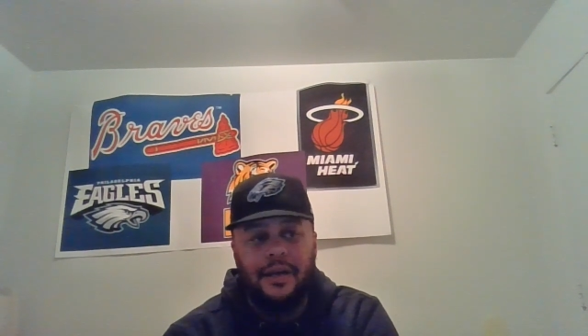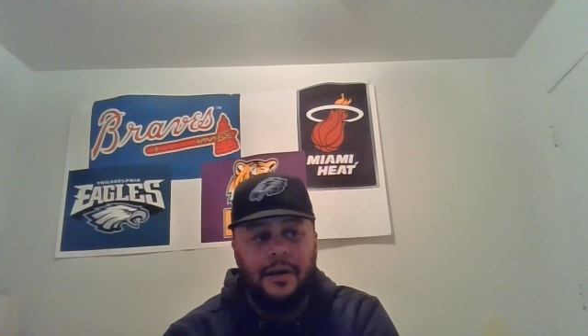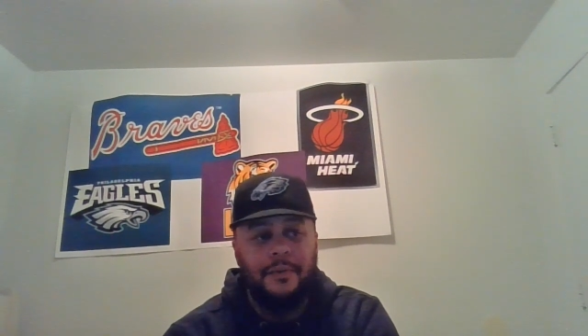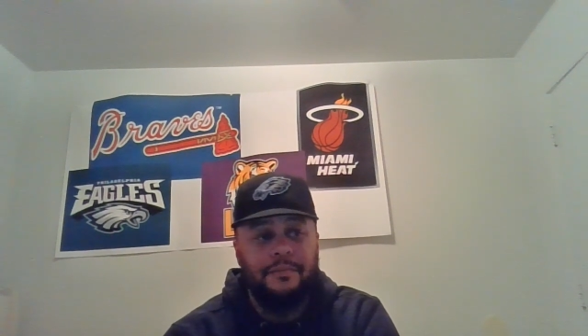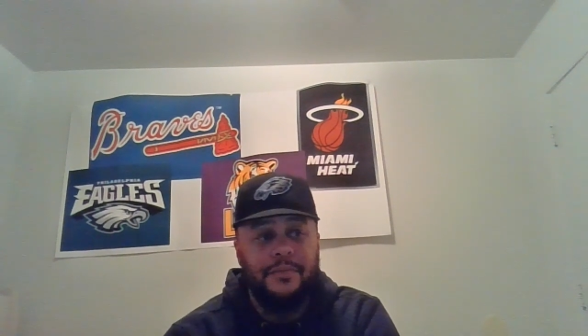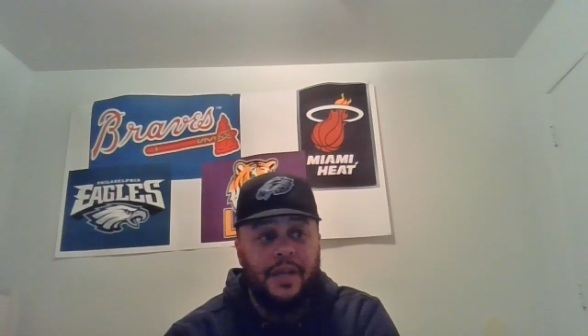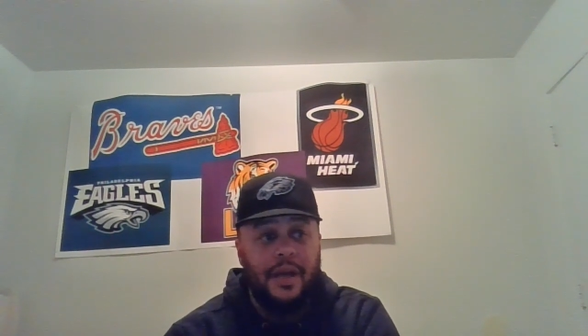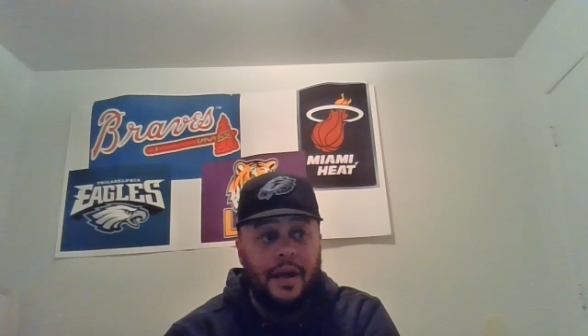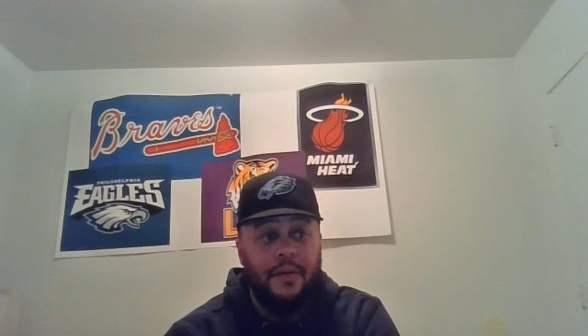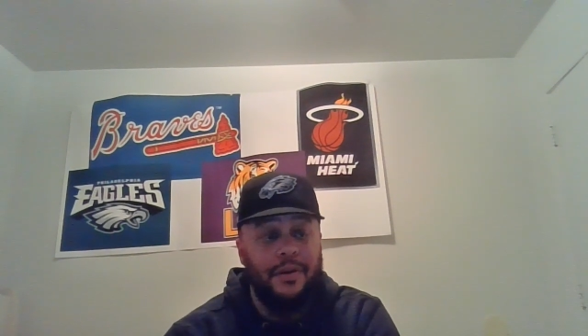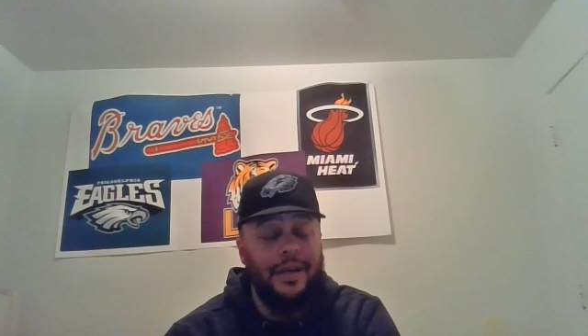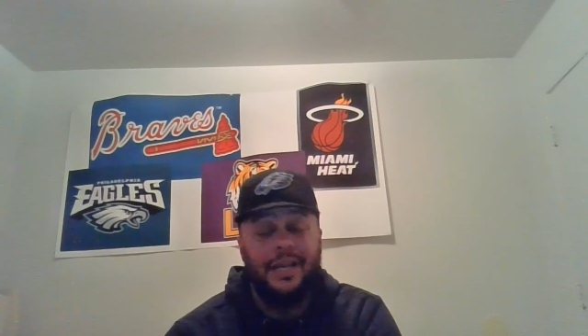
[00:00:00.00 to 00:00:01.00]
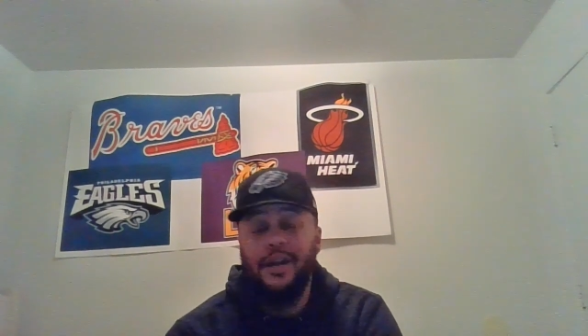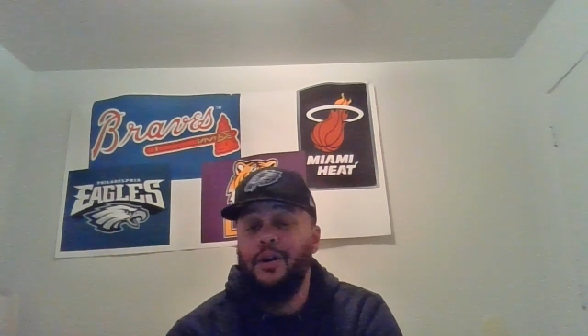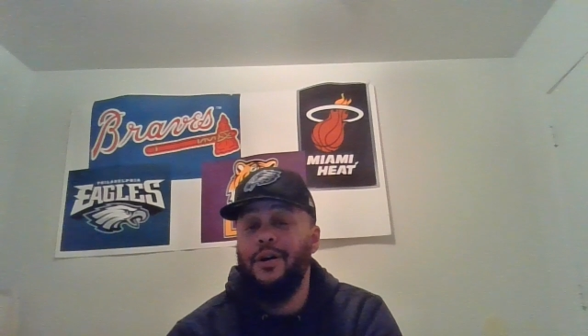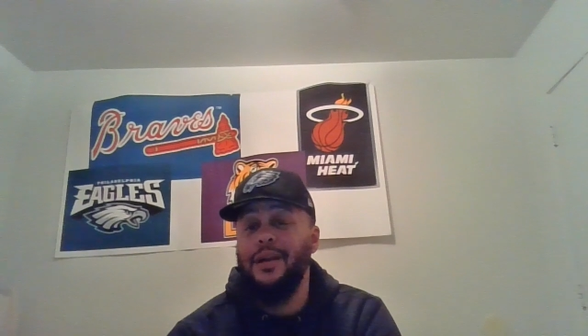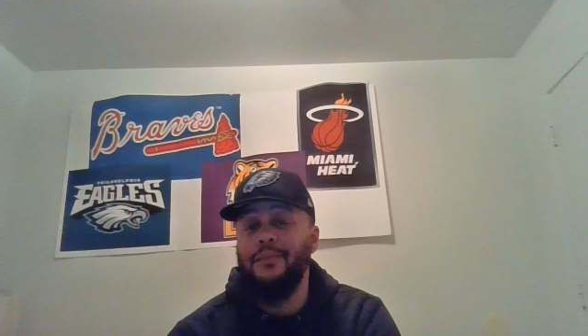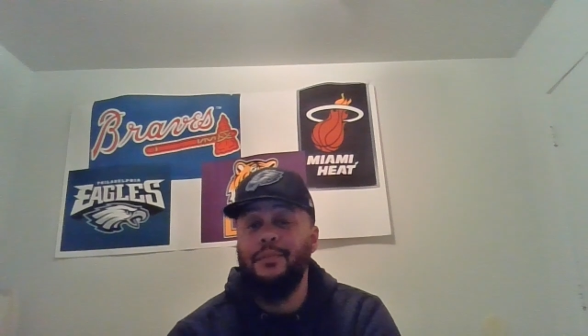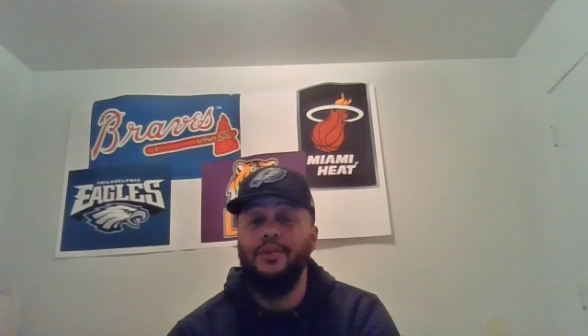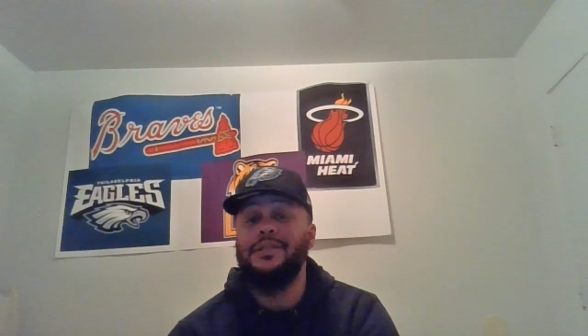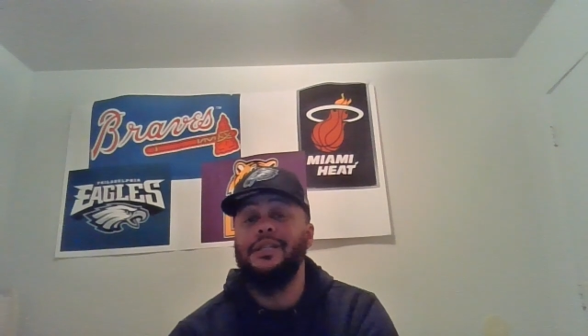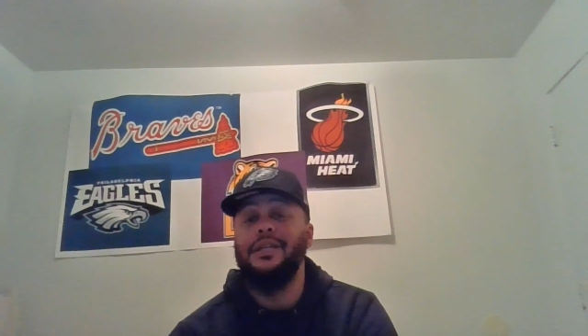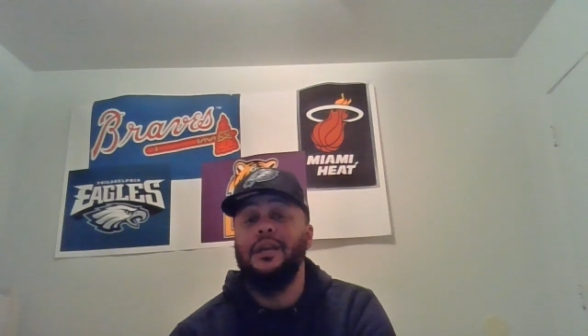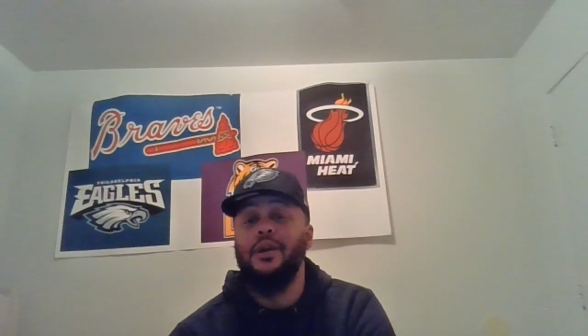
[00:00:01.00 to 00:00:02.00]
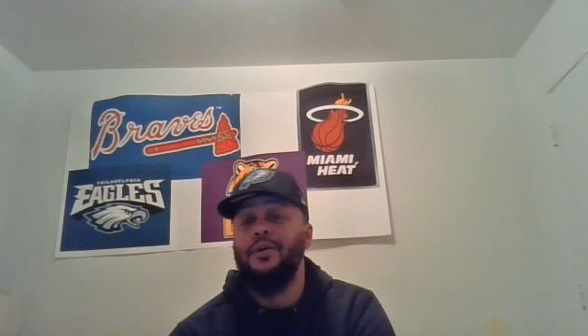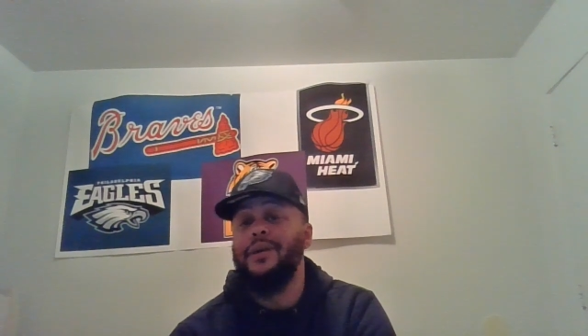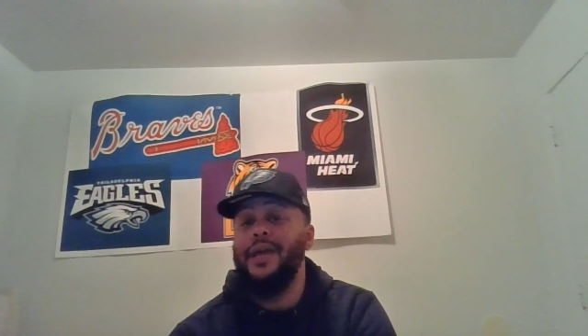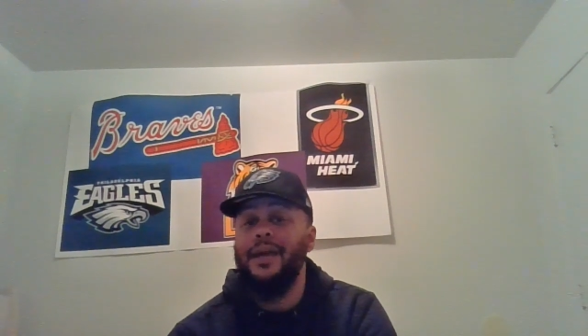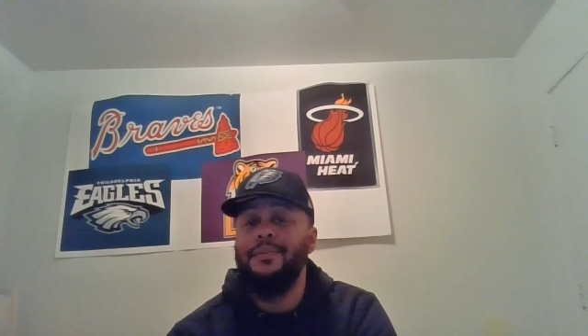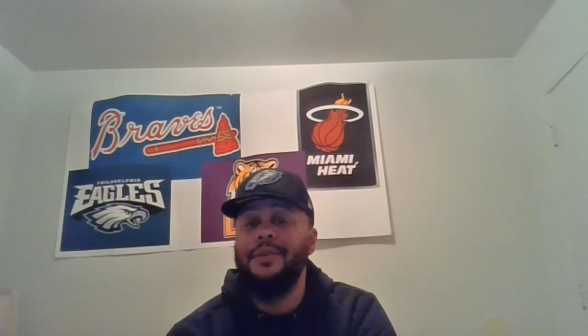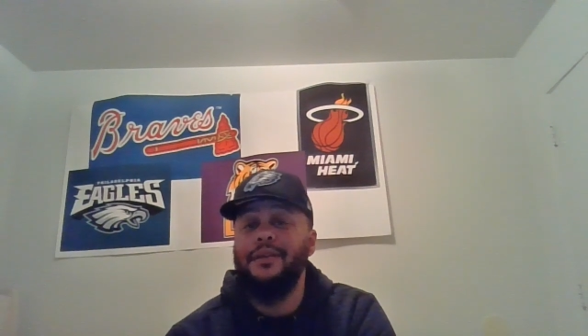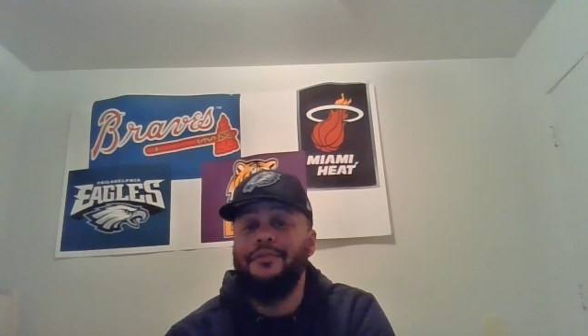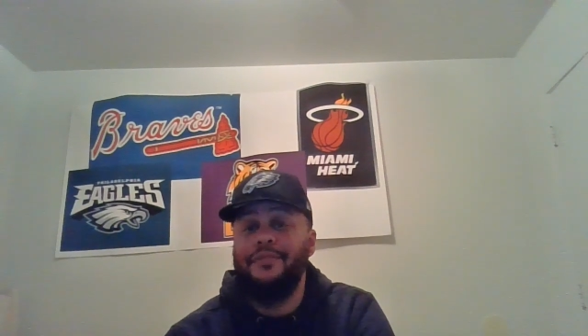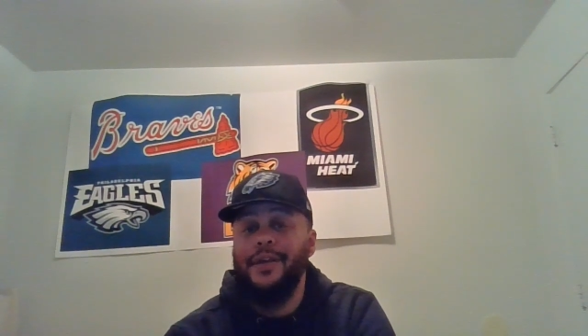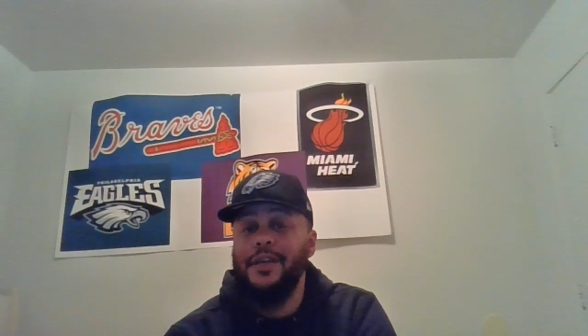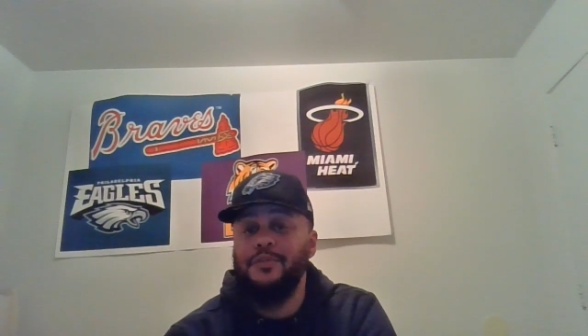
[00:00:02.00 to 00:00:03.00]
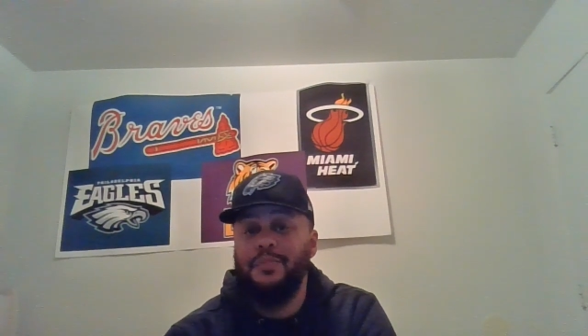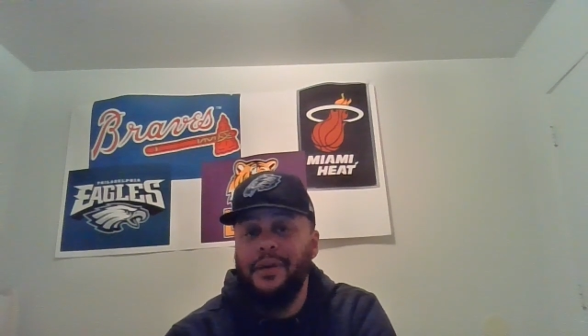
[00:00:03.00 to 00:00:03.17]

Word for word: Um, I really call it mostly the no-name defense,